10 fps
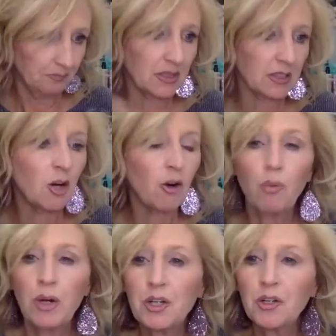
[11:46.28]
So
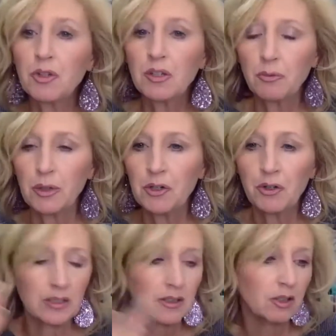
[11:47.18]
when you
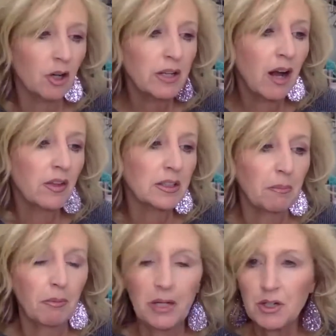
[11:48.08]
can slow down the
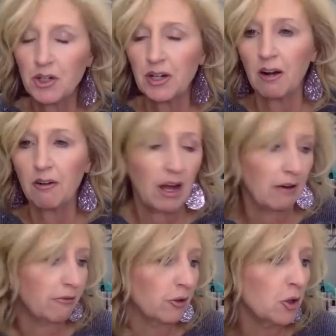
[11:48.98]
depletion of that
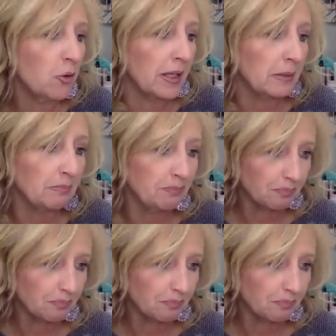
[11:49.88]
fluid,